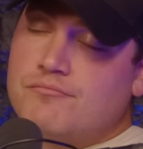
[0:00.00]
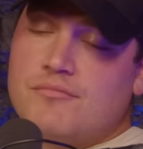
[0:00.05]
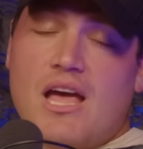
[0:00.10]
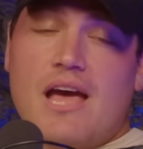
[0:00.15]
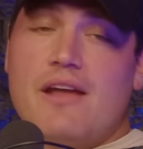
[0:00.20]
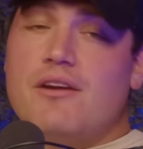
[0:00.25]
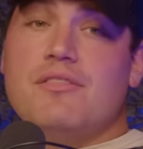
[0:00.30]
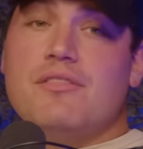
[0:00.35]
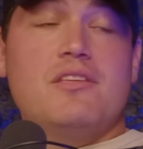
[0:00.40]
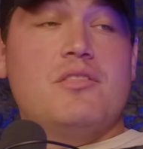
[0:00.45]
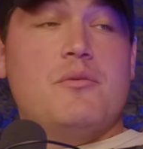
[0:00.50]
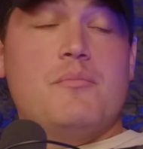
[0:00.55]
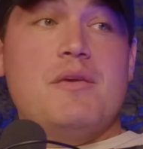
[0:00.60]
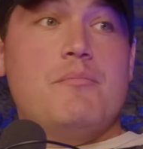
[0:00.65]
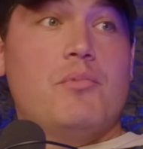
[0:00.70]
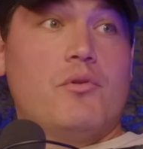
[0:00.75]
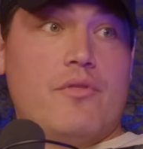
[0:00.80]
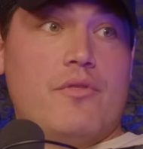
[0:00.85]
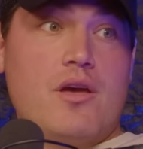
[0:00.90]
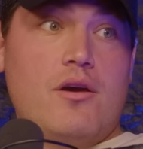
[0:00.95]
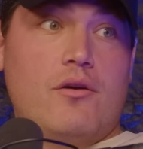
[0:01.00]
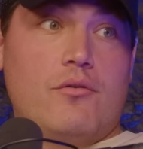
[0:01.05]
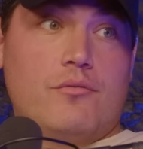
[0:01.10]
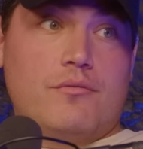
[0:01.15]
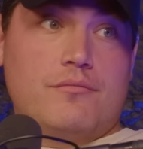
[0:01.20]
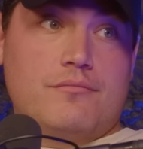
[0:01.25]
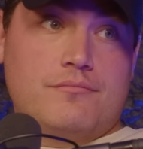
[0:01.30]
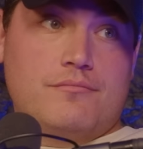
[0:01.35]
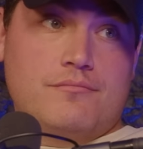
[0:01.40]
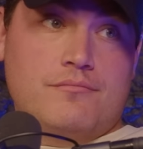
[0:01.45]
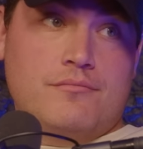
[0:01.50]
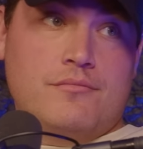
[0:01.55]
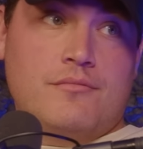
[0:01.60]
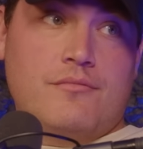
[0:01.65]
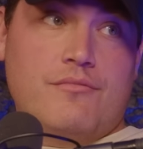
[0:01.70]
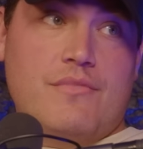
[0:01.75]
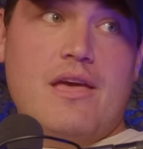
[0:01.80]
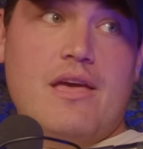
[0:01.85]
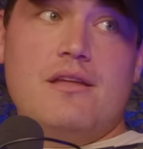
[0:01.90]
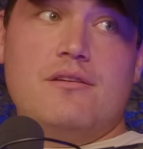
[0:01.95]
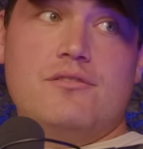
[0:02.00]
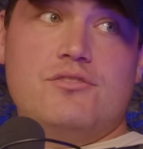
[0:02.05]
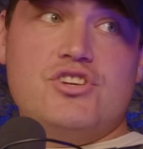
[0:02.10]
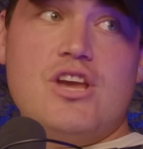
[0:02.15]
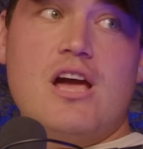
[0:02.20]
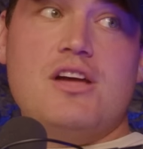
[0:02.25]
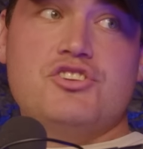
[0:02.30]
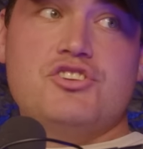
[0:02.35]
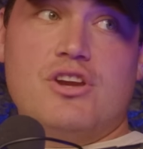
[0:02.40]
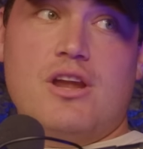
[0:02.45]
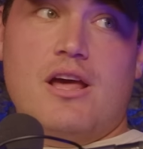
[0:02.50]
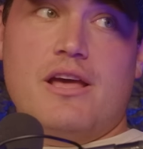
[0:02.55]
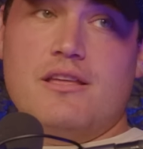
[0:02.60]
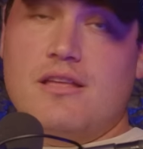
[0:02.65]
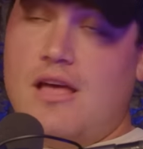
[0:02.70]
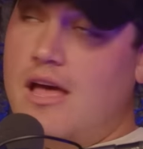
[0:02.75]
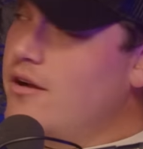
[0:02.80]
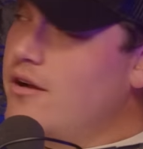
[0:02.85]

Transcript: I don't think the people know that Josh and I, I